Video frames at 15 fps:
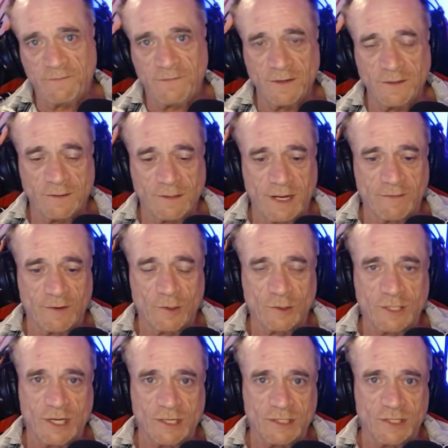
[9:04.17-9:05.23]
and giving her
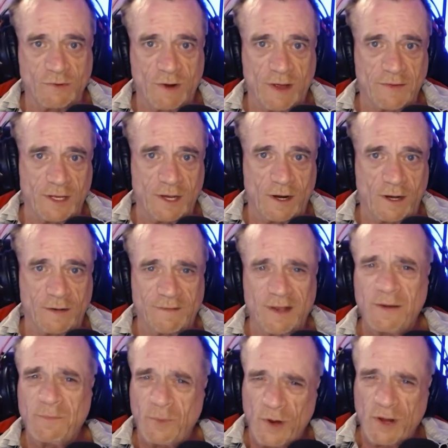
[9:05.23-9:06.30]
tugs around the yard. I've got a
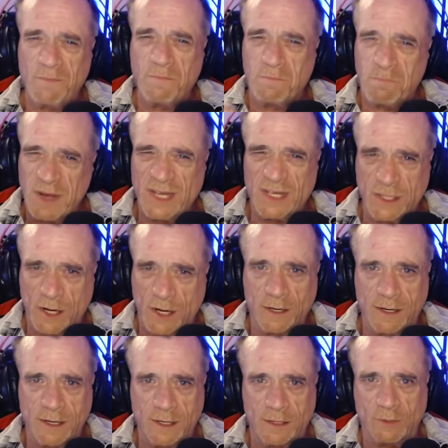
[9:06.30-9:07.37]
pretty big yard
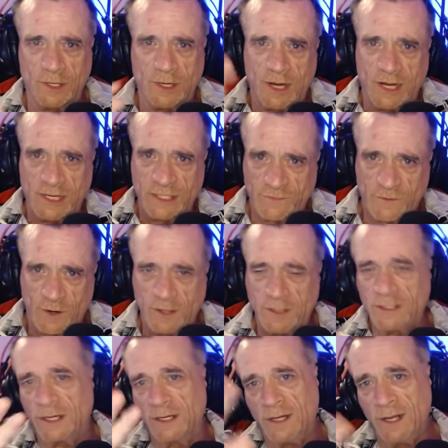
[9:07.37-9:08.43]
here with a nice front
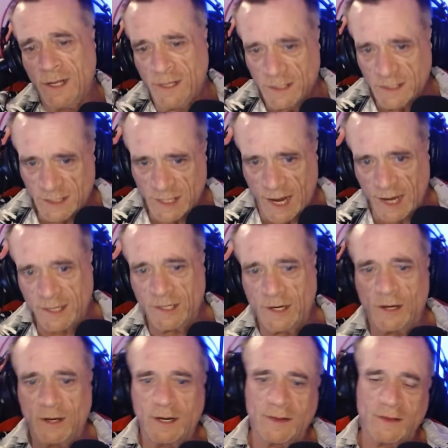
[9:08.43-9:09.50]
and side
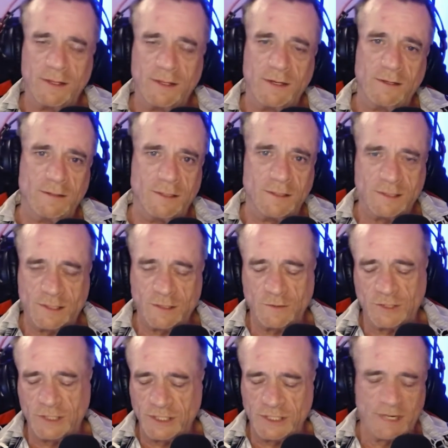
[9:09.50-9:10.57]
yard on there, and so
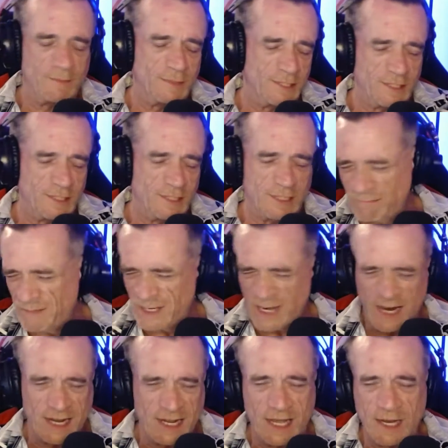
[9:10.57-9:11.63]
she's able to
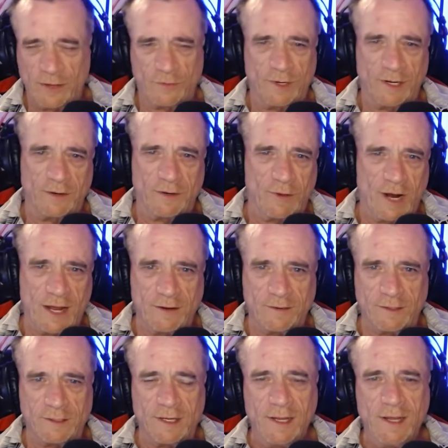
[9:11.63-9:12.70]
kind of get a run around
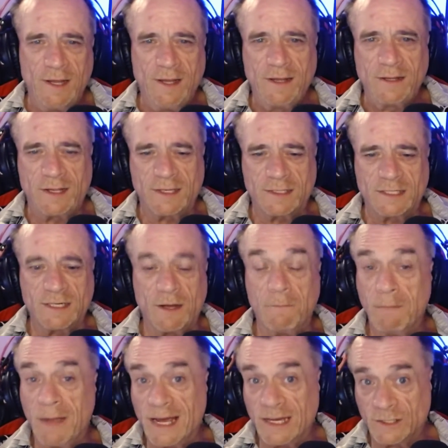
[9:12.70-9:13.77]
and get some
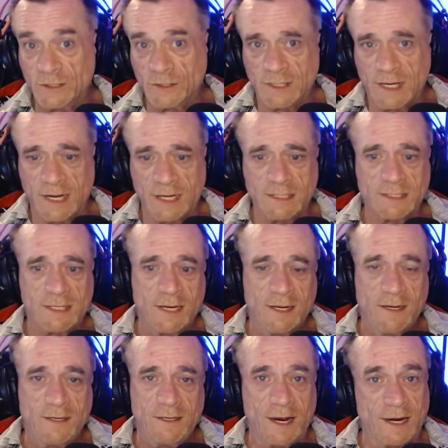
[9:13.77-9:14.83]
exercise.
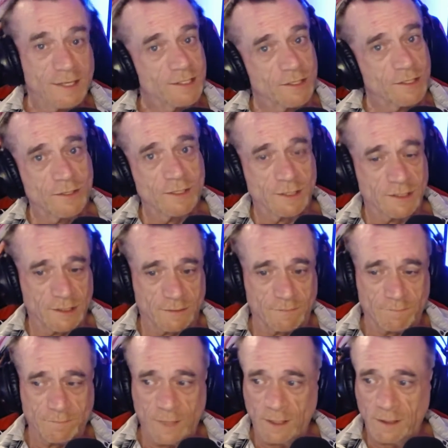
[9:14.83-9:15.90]
Not as good as
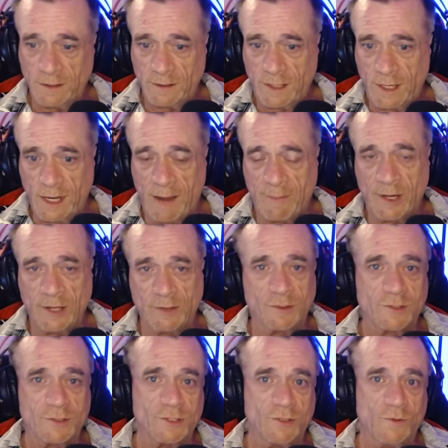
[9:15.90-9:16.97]
a kilometer or
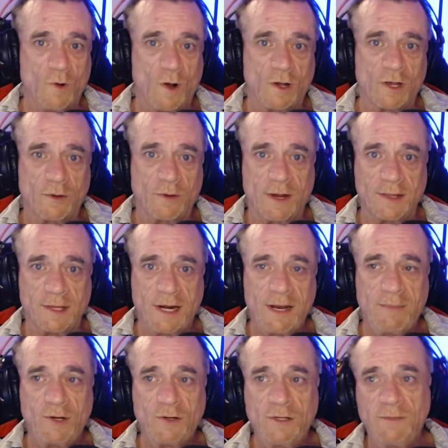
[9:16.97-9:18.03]
two walking around the
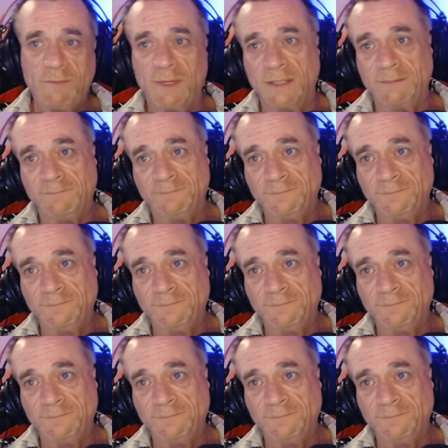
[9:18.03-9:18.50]
neighborhood, but